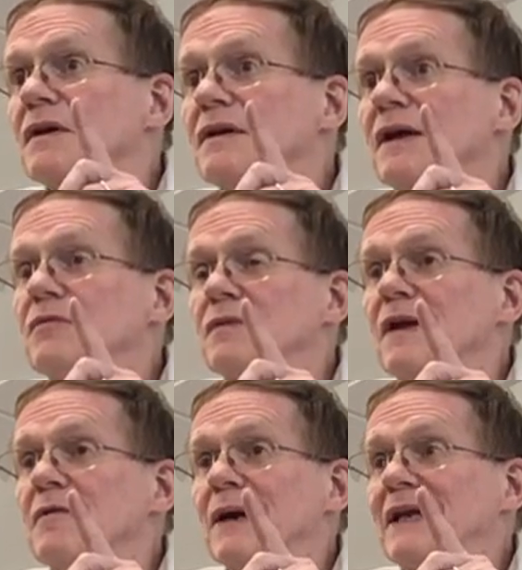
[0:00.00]
Okay,
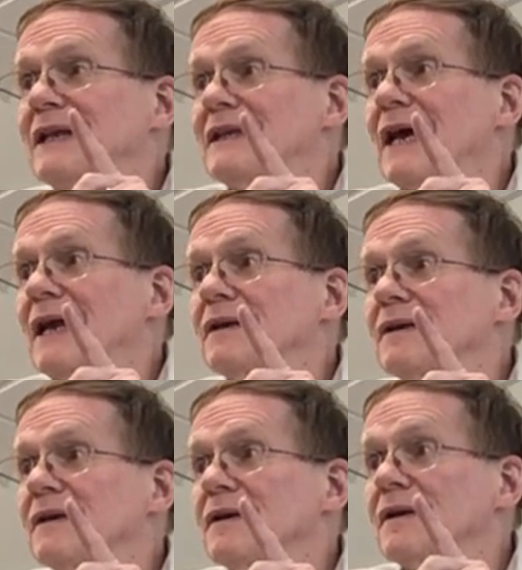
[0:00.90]
everybody get that?
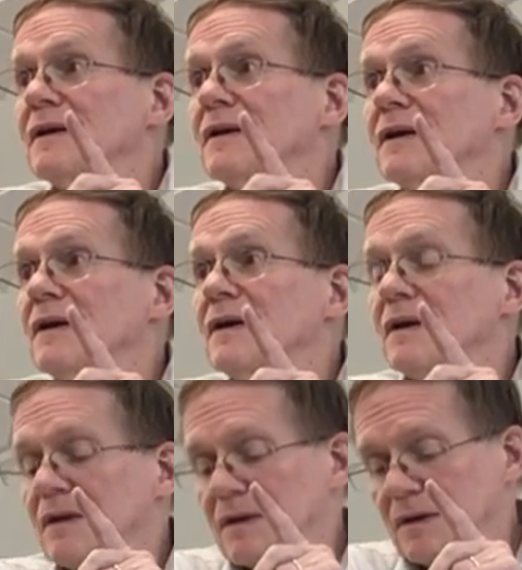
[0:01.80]
Yeah. Uh-huh.
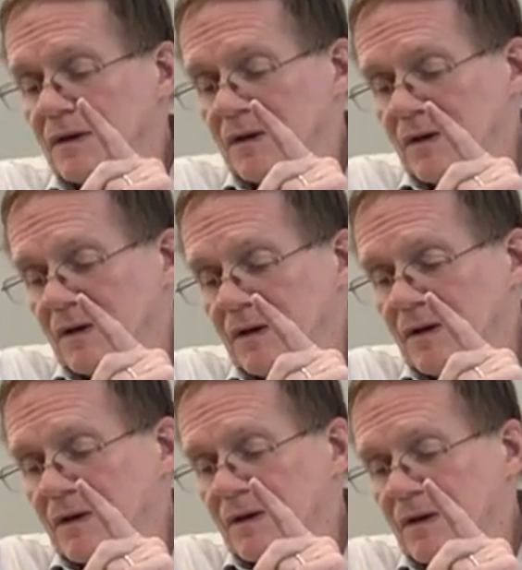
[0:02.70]

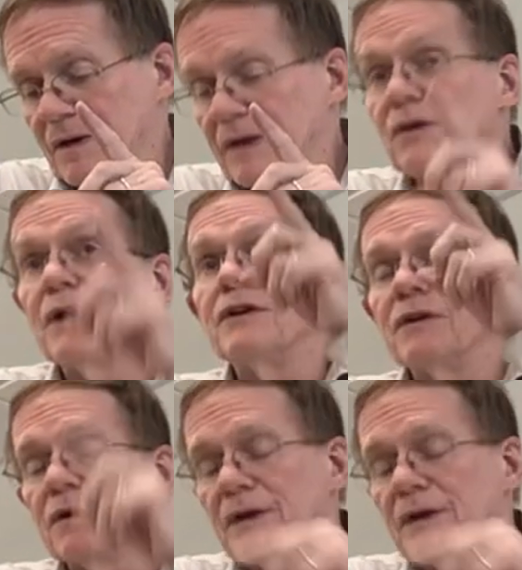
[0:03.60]
All right, go ahead and do it.